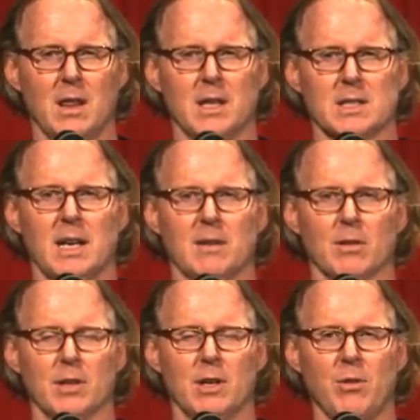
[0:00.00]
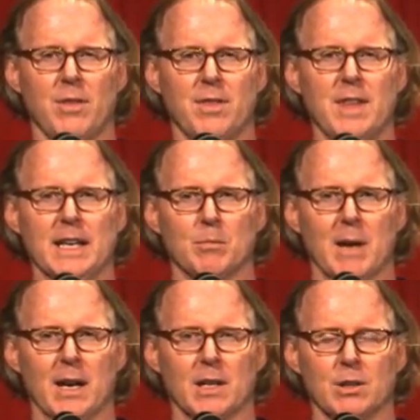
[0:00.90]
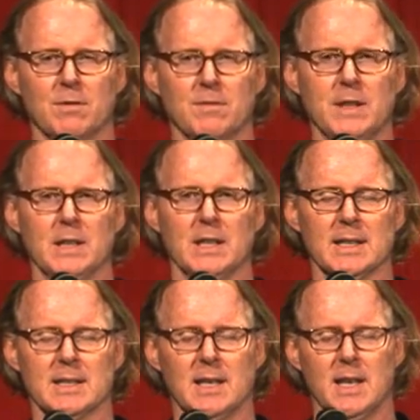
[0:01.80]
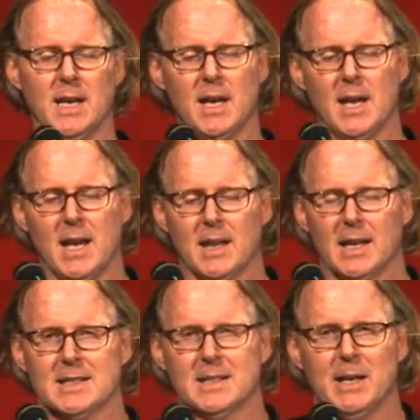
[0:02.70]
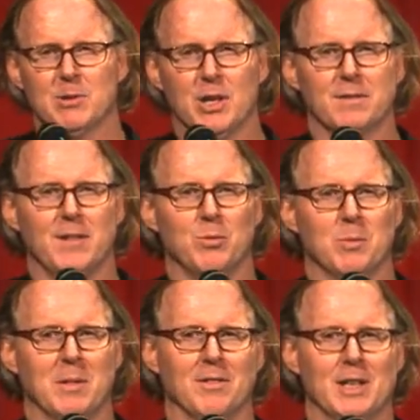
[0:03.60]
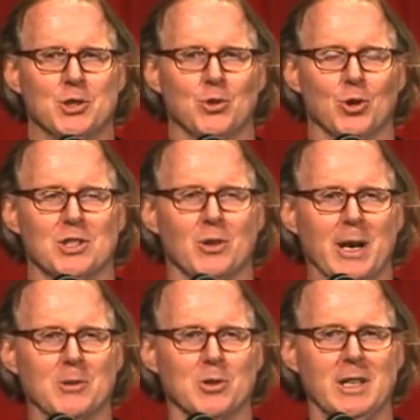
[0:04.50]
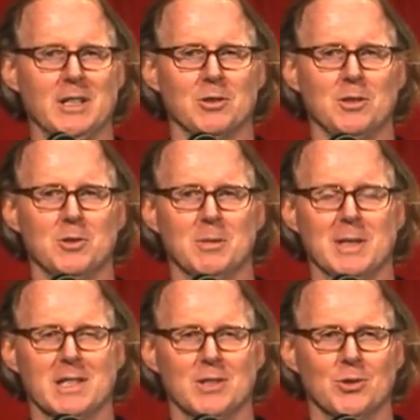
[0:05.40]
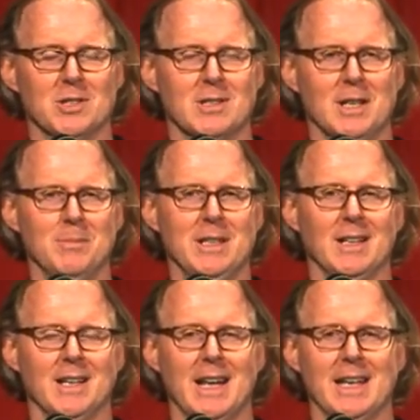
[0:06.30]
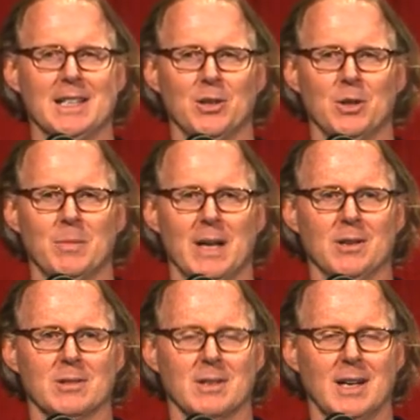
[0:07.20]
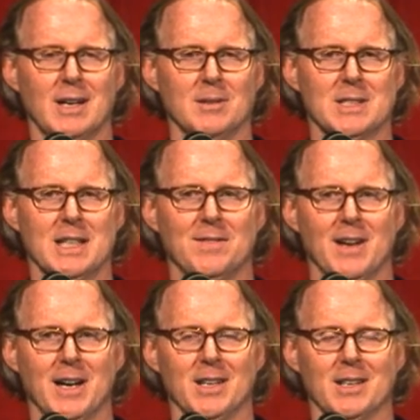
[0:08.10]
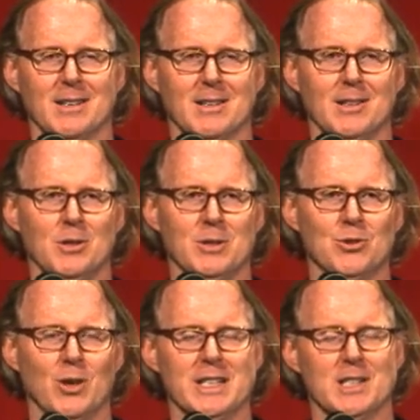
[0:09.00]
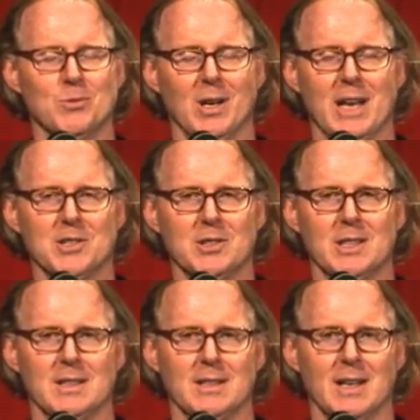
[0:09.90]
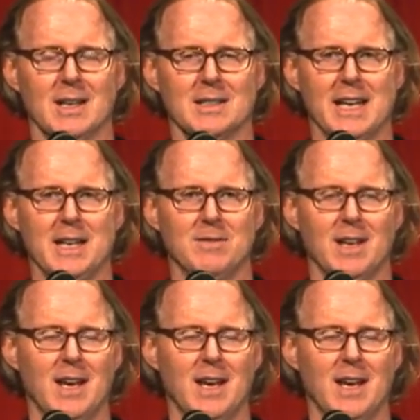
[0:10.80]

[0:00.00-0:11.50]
this cover, you don't think about it, you feel it. Last night I was on the phone with my friend George, knowing I was going to introduce him. I said, George, tell me an anecdote about uh, Stefan that you enjoy. And he says, Well, actually, uh, Dave,